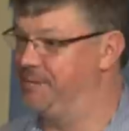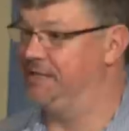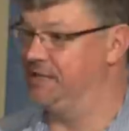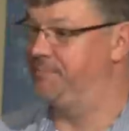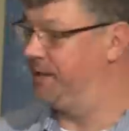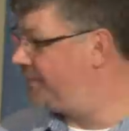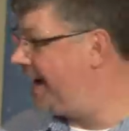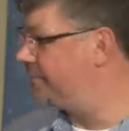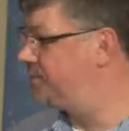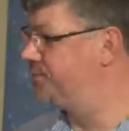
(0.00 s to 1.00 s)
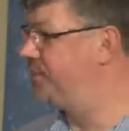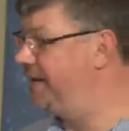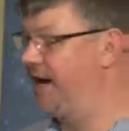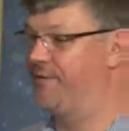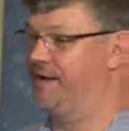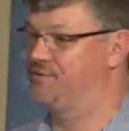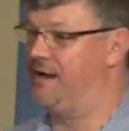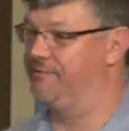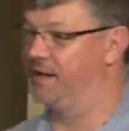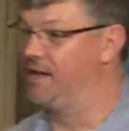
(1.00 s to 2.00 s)
B G P routes to redirect
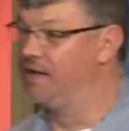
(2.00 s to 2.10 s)
traffic